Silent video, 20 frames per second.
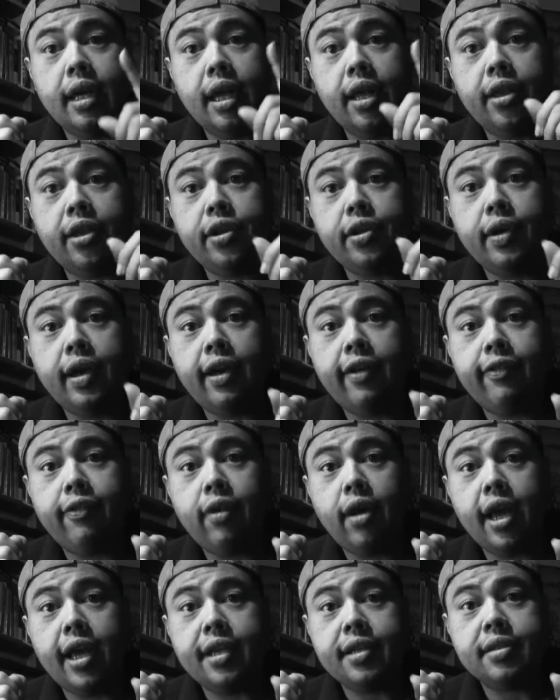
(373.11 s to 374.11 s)
and then you have
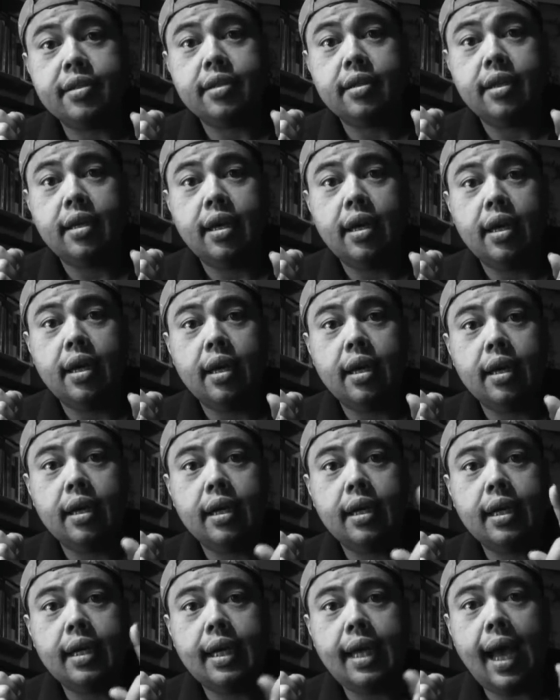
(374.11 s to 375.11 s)
rice,
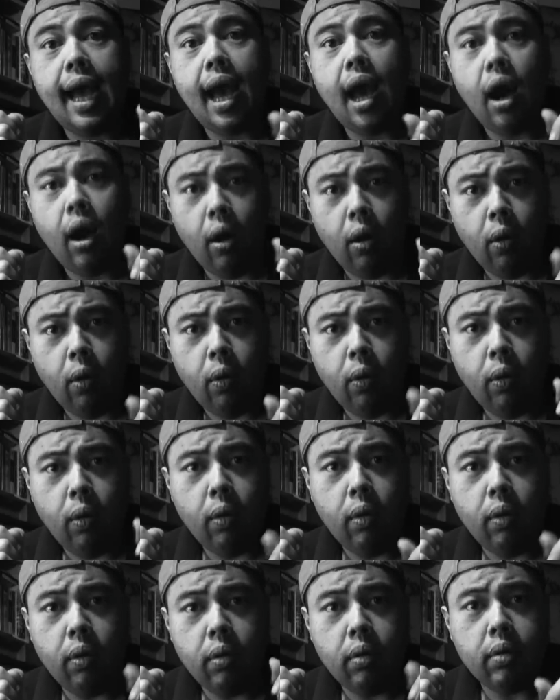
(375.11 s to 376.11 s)
cow.
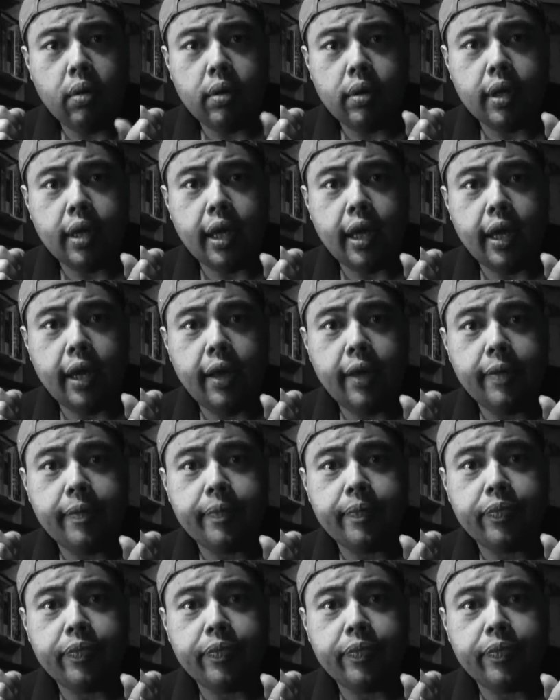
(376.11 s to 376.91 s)
Okay.